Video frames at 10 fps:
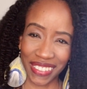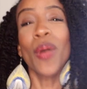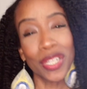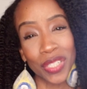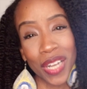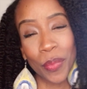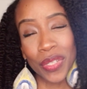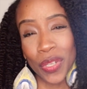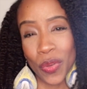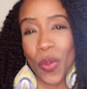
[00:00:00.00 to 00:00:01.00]
Question number
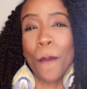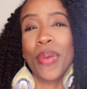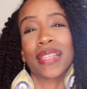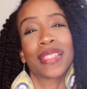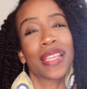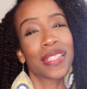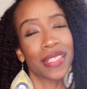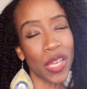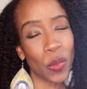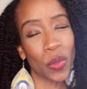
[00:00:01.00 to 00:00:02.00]
2, best
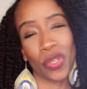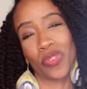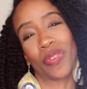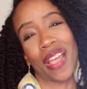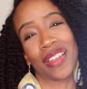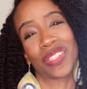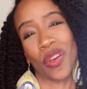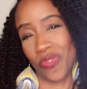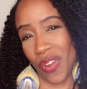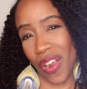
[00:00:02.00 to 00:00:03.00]
sequel you've read
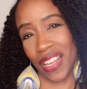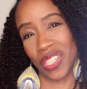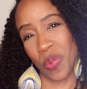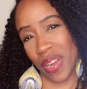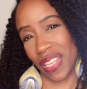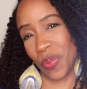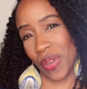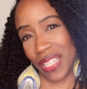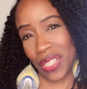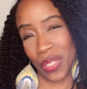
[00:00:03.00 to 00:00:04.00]
so far in
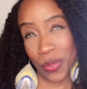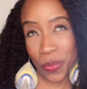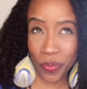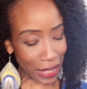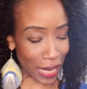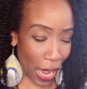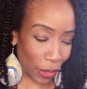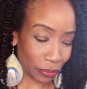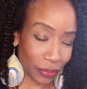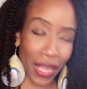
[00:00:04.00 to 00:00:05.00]
2022.
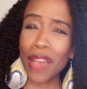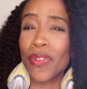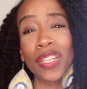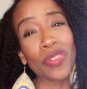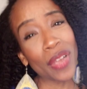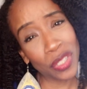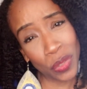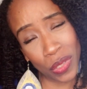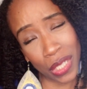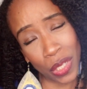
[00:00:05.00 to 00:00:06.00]
Now, I've only read
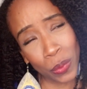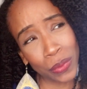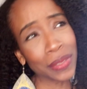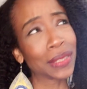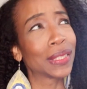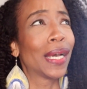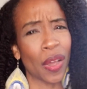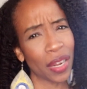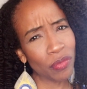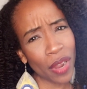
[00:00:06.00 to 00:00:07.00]
2 sequels.
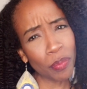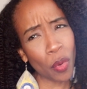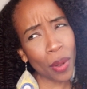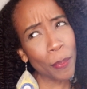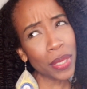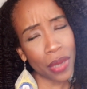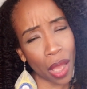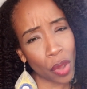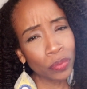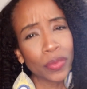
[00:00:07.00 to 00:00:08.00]
Thought I'd read more, but
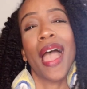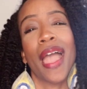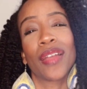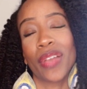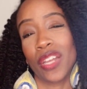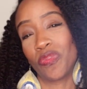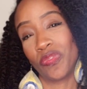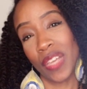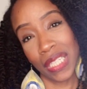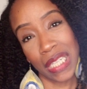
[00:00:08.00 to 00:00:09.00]
no. I read
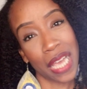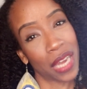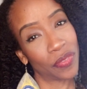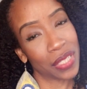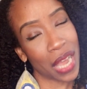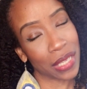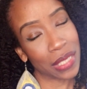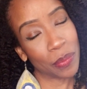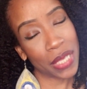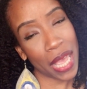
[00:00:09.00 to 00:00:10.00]
Finley Donovan Knocks
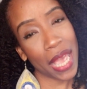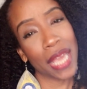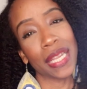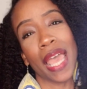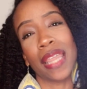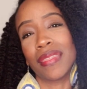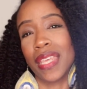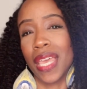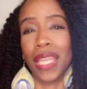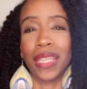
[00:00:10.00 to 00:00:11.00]
'Em Dead, and
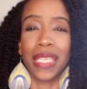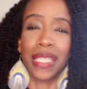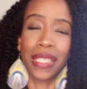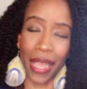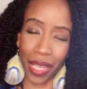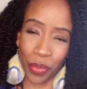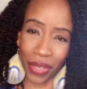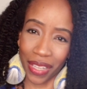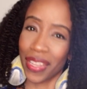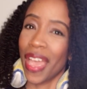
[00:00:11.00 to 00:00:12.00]
then the second
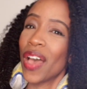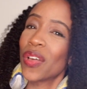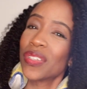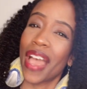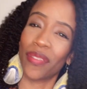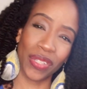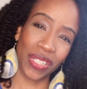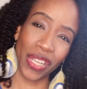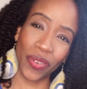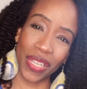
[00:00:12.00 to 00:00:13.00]
book in the Helldiver
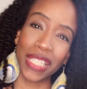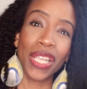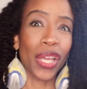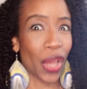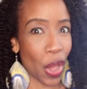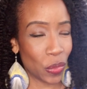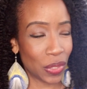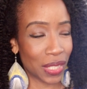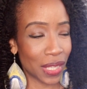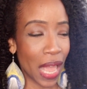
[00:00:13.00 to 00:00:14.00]
series,
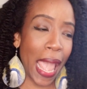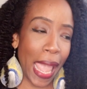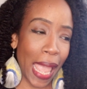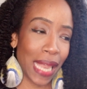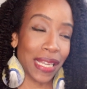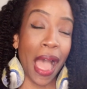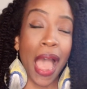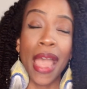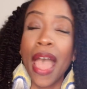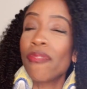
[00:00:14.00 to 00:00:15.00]
Ghosts. And
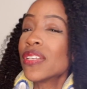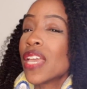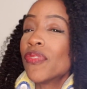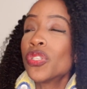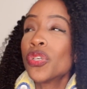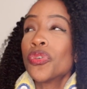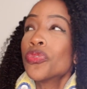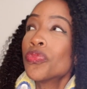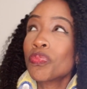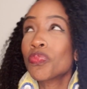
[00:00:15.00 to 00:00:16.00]
I have to give it
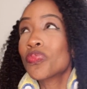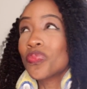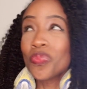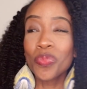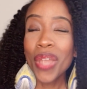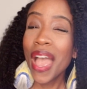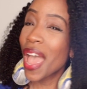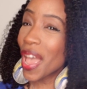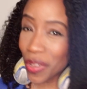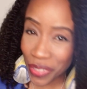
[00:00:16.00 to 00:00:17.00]
to
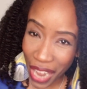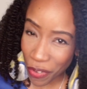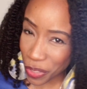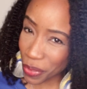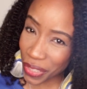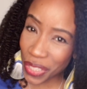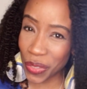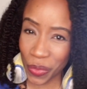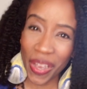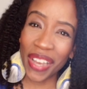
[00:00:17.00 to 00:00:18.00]
Helldivers Book
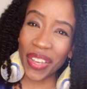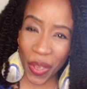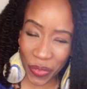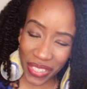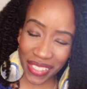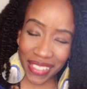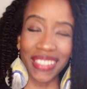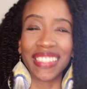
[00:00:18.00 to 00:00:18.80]
2, Ghosts.